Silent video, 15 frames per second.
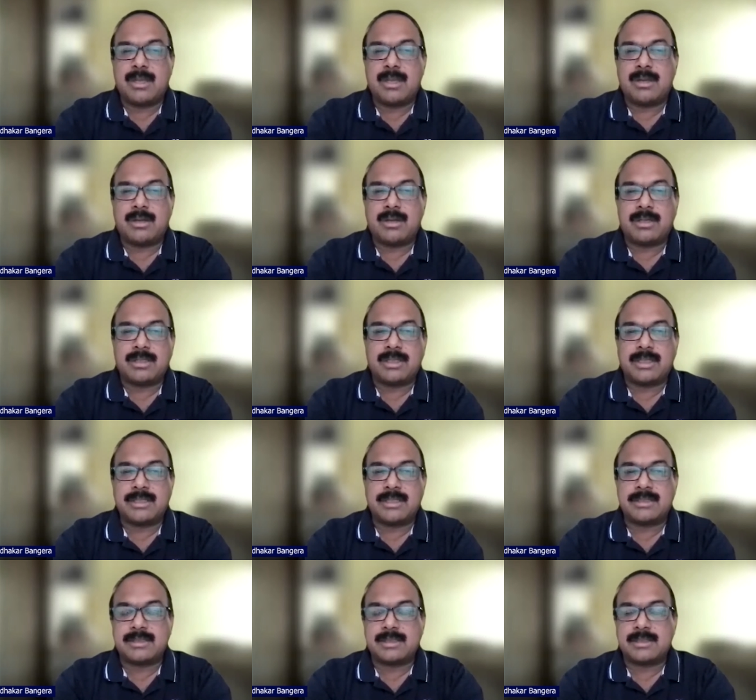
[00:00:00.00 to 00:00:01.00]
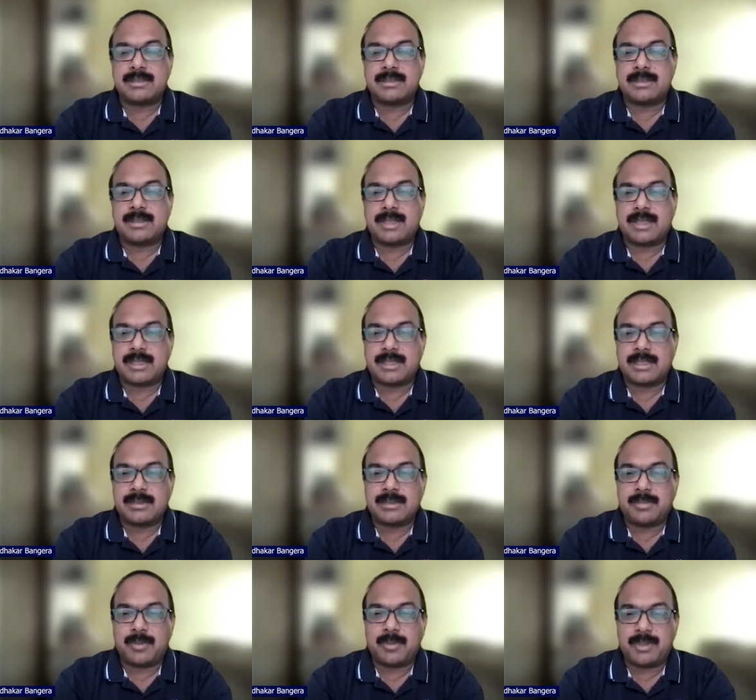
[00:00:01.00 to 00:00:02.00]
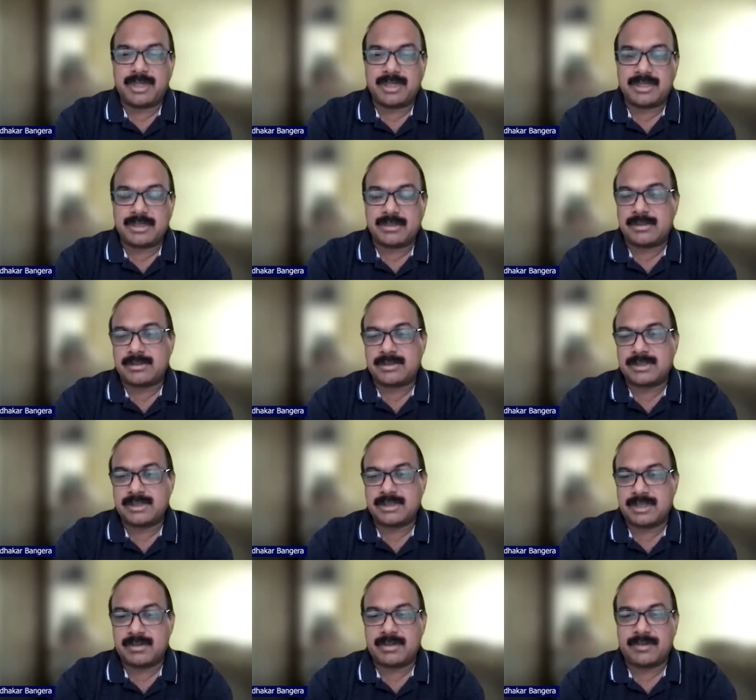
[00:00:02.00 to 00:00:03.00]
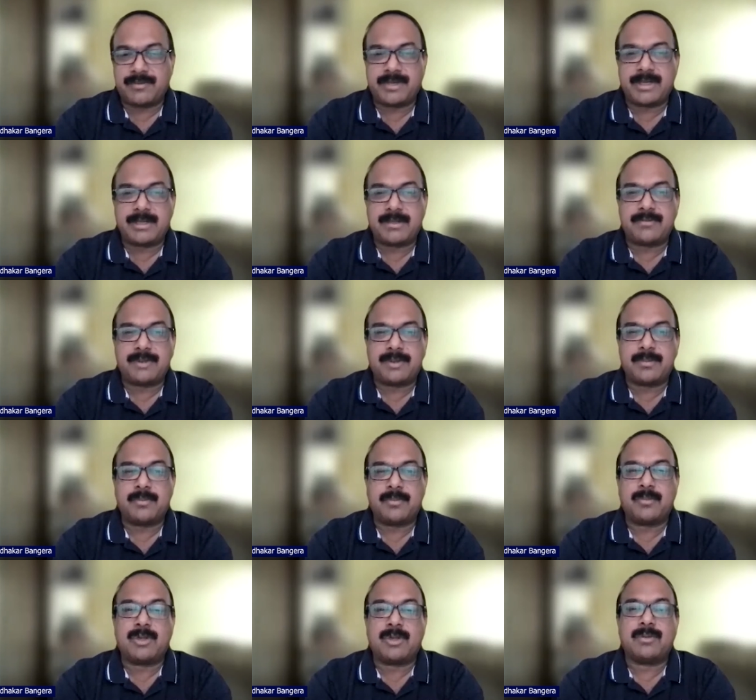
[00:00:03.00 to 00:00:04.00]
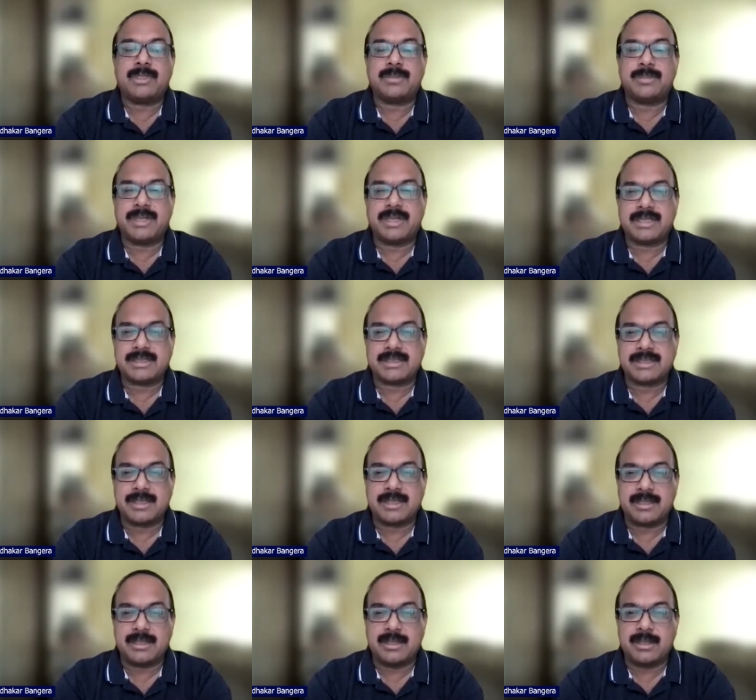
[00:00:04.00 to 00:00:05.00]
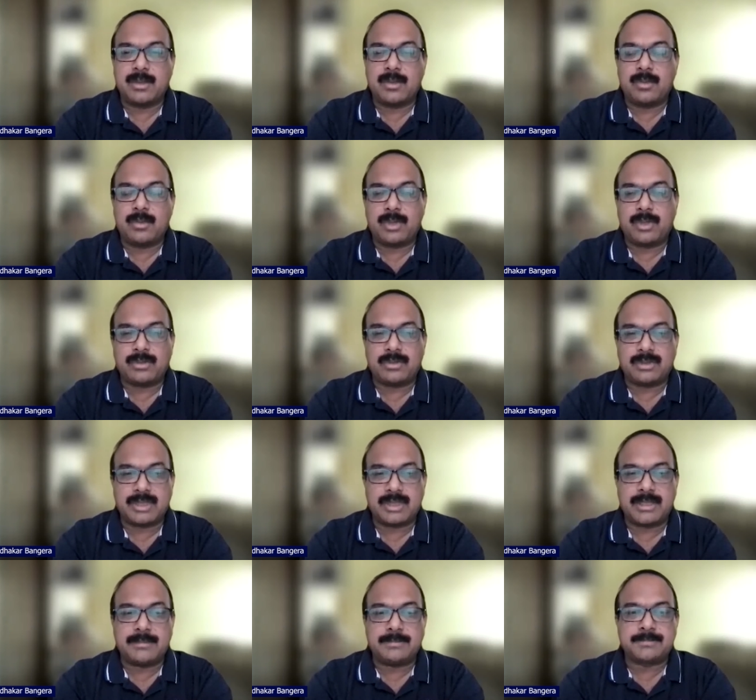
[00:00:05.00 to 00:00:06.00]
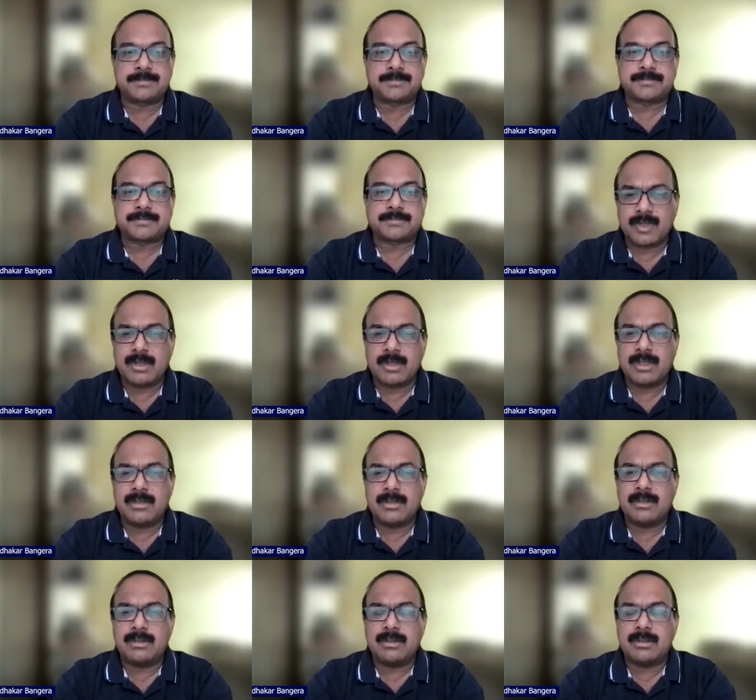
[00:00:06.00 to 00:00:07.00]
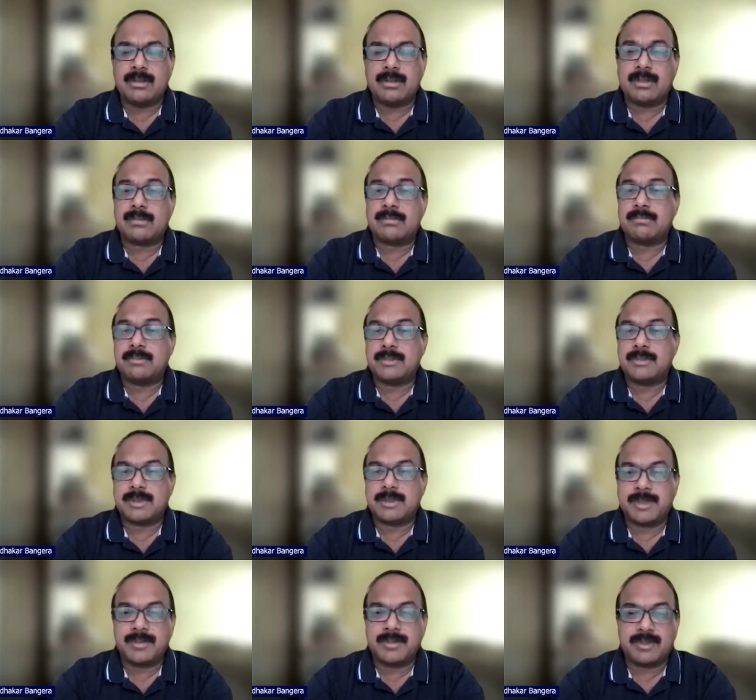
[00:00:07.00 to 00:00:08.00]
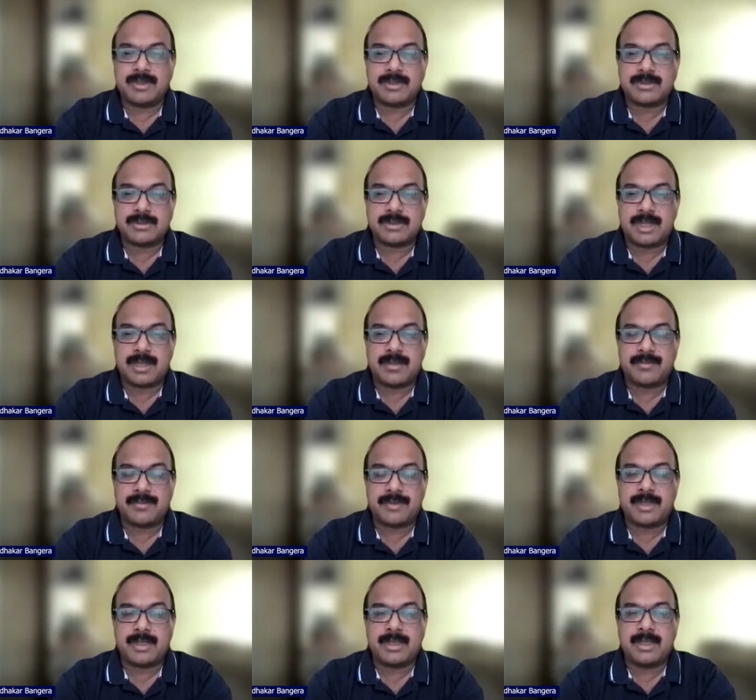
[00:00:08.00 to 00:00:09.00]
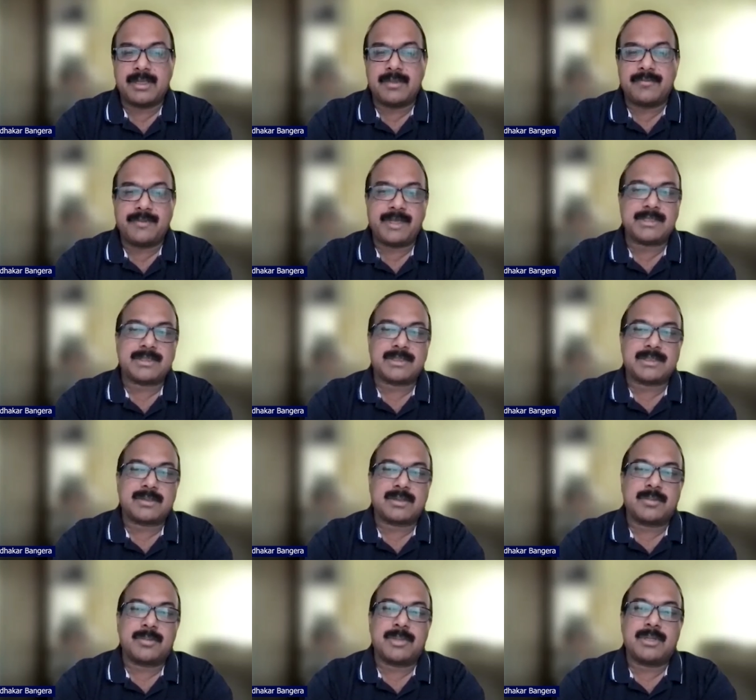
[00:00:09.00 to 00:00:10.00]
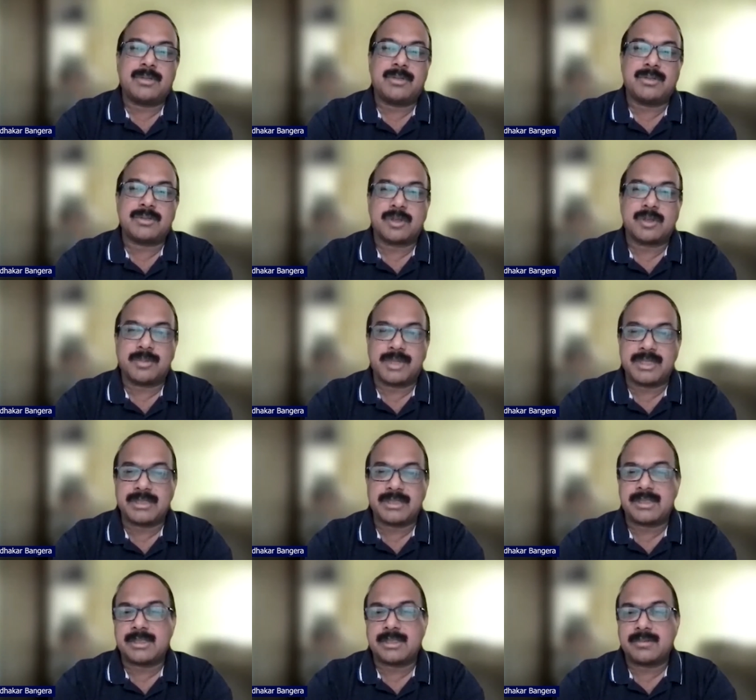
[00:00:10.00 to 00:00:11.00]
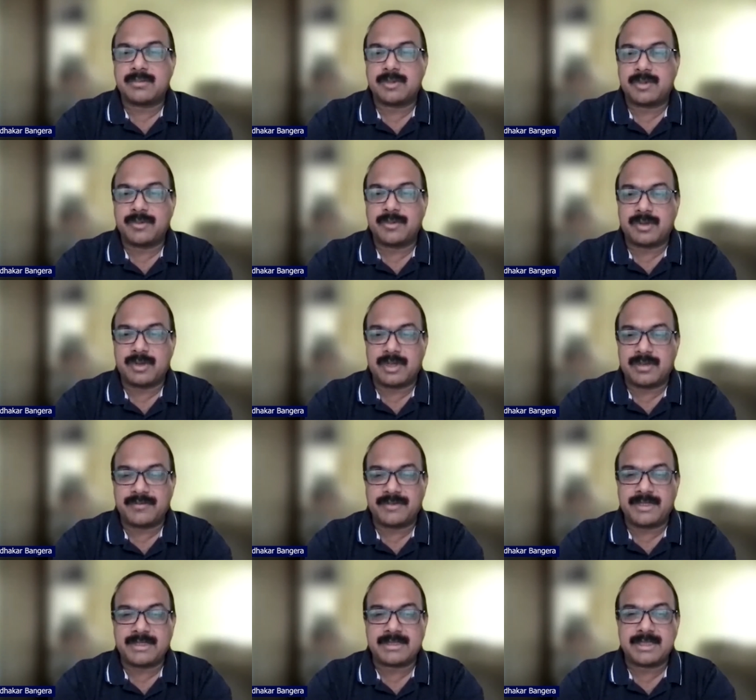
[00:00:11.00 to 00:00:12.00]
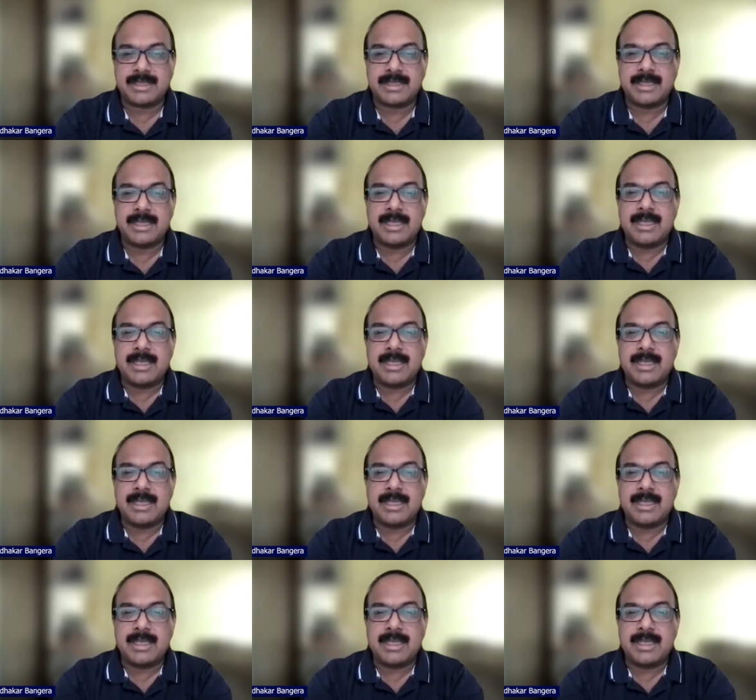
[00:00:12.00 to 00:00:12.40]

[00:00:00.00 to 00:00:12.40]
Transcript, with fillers: or there is a target population also is now different from what have been tested in 1 2 3 uh, you know or somebody wants to have a fixed com- uh, dose combination what we call FDC